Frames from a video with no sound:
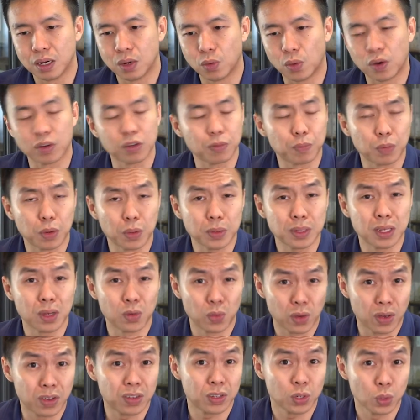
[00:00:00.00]
one of the properties
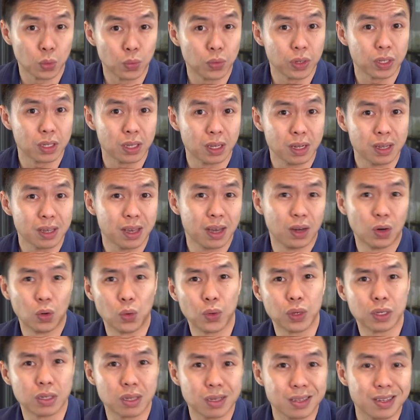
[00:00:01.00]
that we have sold recently at
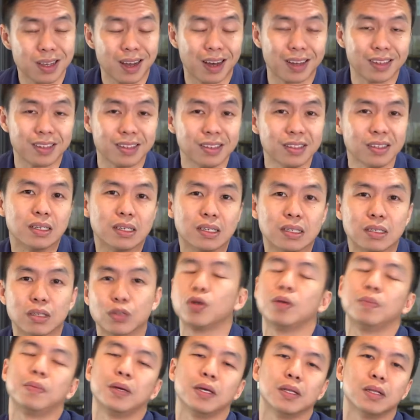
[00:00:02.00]
Oasis Garden. Is a
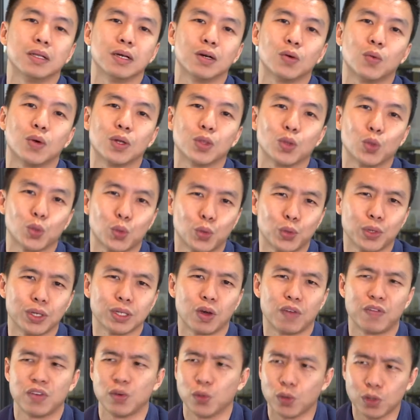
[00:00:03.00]
3-bedder, 123
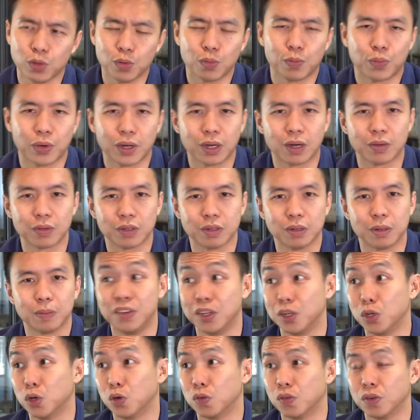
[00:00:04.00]
square feet. Why don't we bring out the
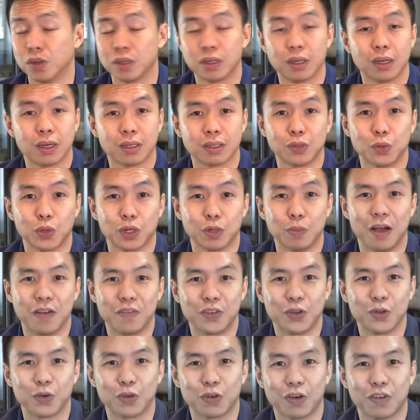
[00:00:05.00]
video over here? I see whether my
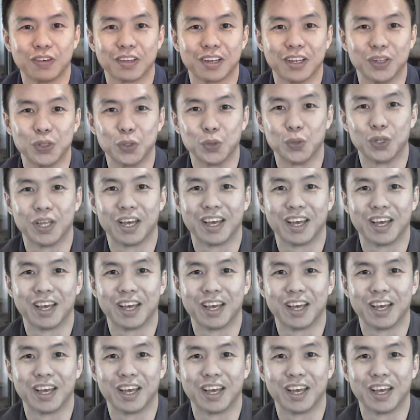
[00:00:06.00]
videographer can do